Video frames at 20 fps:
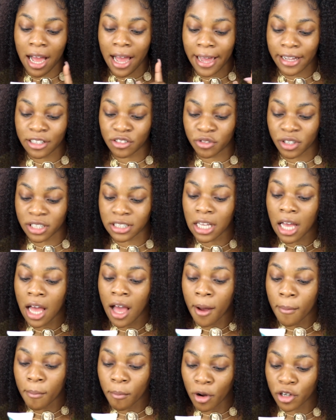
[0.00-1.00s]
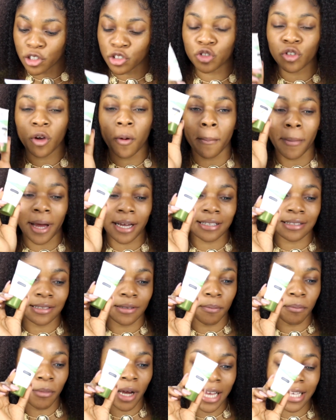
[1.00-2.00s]
Hydrate Moisture
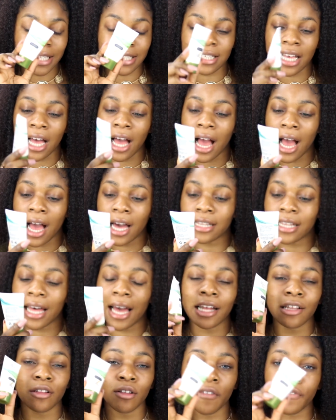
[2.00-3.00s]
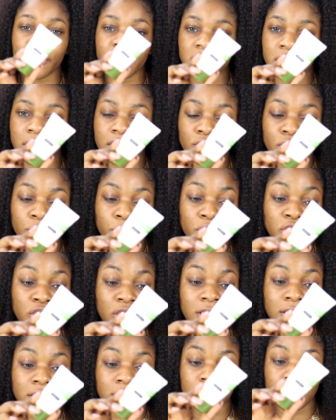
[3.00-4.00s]
Maximizer, and I love this thing so much.
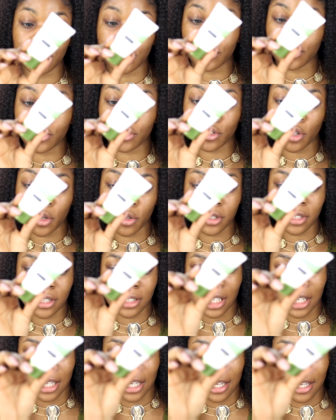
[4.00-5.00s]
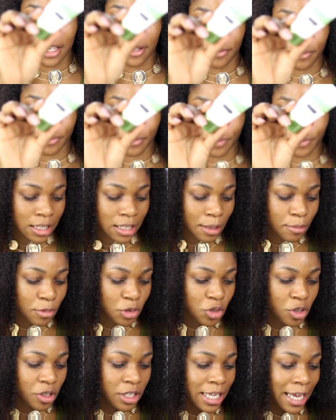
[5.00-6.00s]
It is so sticky. Let me
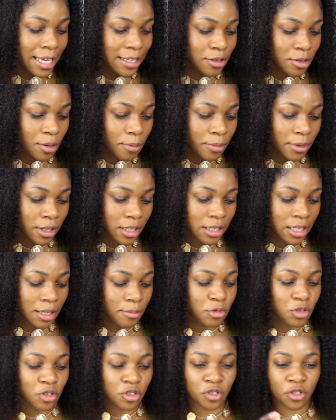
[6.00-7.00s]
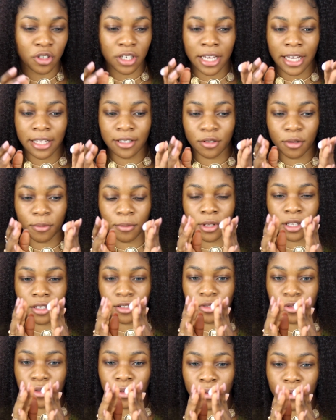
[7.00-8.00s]
show you guys something. Let me just show you guys something.
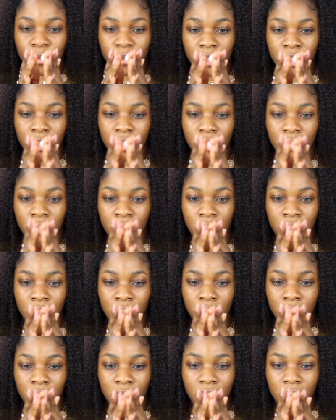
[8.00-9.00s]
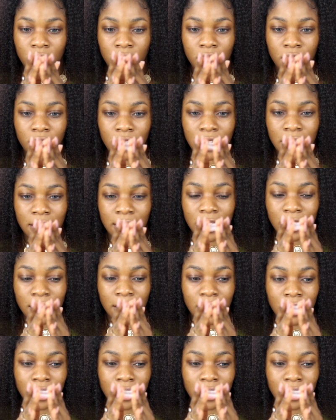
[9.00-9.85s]
So look at that.